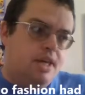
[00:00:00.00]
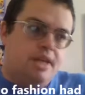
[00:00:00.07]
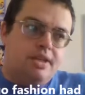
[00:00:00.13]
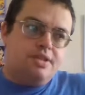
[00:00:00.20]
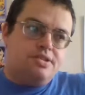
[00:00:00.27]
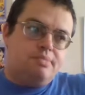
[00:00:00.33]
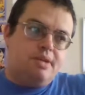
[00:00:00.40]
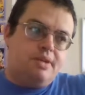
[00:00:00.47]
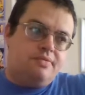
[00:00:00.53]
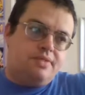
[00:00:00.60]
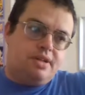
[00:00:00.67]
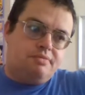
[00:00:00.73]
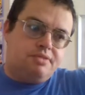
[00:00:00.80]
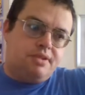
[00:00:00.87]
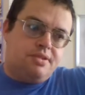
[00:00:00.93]
that's about
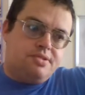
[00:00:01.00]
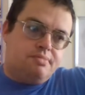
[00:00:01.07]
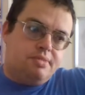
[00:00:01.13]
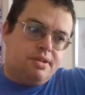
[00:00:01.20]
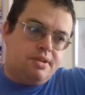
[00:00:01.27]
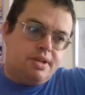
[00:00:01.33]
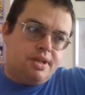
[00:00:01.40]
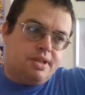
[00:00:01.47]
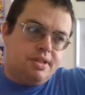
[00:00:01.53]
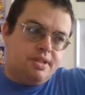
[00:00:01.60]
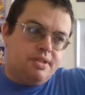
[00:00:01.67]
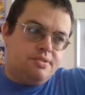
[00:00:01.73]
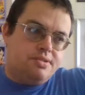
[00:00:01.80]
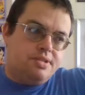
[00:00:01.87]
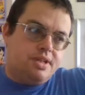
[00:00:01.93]
$5 American in
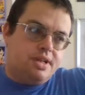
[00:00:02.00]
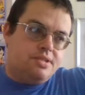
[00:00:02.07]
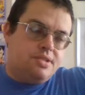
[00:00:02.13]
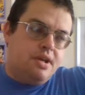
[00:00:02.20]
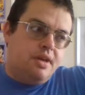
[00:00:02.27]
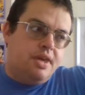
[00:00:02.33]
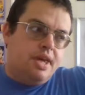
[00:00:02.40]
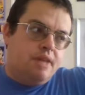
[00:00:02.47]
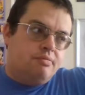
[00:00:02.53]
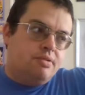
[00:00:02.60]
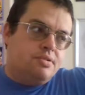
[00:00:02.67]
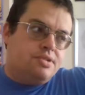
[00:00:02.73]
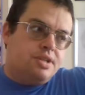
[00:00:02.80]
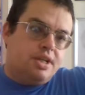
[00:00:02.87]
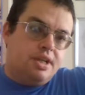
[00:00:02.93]
those days.
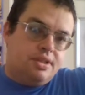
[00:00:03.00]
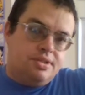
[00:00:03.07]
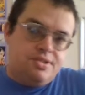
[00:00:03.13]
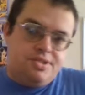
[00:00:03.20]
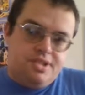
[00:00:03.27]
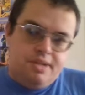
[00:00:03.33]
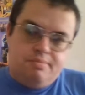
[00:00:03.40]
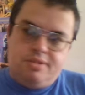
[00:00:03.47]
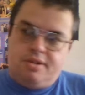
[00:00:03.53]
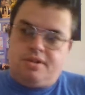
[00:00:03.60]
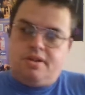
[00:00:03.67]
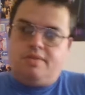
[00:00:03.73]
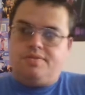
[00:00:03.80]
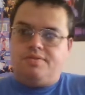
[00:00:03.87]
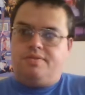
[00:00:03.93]
Whereas you get these cheap
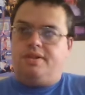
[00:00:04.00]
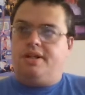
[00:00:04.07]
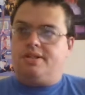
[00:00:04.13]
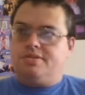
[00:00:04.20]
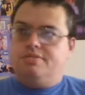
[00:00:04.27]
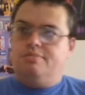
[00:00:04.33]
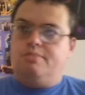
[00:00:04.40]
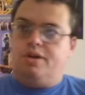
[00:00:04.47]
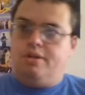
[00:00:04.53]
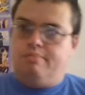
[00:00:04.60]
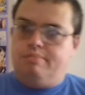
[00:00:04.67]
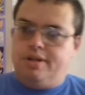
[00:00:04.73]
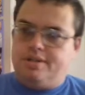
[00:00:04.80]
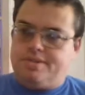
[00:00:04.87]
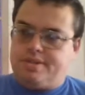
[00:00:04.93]
knockoffs for like 2 bob,
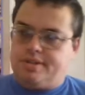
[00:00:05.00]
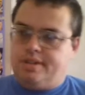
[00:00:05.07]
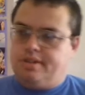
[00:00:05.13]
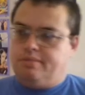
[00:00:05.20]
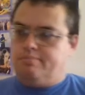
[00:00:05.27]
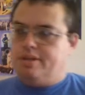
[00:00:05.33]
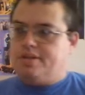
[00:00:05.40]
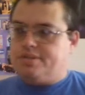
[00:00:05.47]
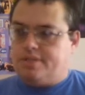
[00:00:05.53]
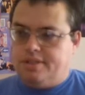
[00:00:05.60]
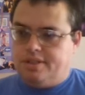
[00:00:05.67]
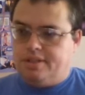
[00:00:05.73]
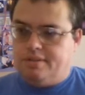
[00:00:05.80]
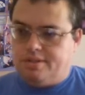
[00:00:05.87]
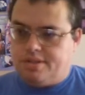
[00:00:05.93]
basically, or basically,
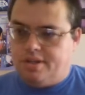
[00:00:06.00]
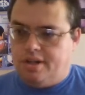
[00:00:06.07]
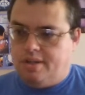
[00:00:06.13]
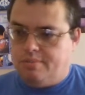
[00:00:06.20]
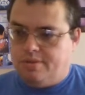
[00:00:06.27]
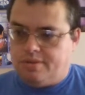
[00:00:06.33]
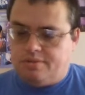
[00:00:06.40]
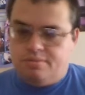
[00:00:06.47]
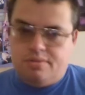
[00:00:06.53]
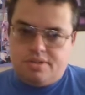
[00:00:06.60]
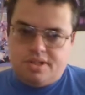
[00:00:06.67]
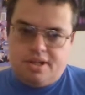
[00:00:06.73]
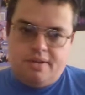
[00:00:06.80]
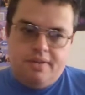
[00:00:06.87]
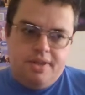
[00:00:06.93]
a dime or a
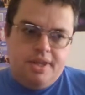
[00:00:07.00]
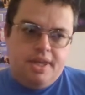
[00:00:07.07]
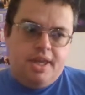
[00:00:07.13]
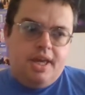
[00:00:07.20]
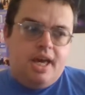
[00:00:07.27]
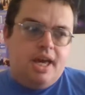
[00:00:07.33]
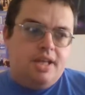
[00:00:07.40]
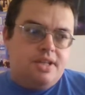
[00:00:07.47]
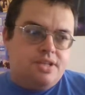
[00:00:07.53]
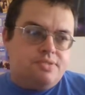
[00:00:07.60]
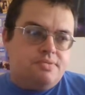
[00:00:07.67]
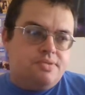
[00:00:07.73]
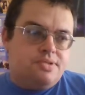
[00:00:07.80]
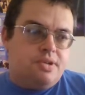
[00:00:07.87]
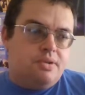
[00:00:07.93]
quarter. And as a
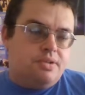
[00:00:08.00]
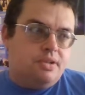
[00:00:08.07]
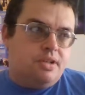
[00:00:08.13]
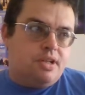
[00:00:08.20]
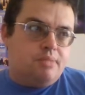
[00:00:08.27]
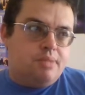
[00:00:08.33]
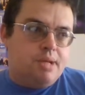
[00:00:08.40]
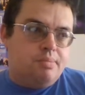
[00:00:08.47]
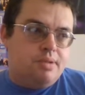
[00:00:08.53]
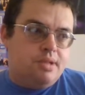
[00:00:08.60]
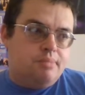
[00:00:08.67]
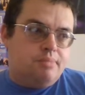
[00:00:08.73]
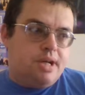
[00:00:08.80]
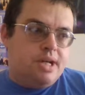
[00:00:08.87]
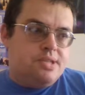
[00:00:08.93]
result, a lot of the people
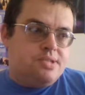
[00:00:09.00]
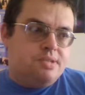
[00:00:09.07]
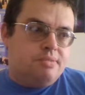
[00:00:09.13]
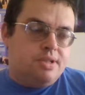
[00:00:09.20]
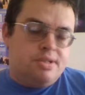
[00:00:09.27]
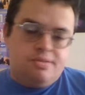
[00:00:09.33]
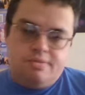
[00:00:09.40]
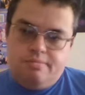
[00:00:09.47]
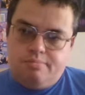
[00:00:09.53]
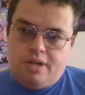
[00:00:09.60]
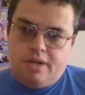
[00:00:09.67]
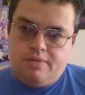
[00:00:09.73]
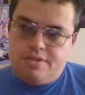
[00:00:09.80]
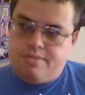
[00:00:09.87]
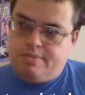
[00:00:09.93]
in Paisley went into
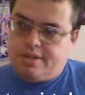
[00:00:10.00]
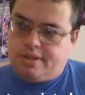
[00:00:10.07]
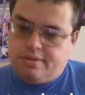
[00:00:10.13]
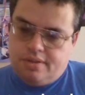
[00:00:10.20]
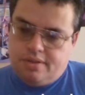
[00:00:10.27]
impoverishment.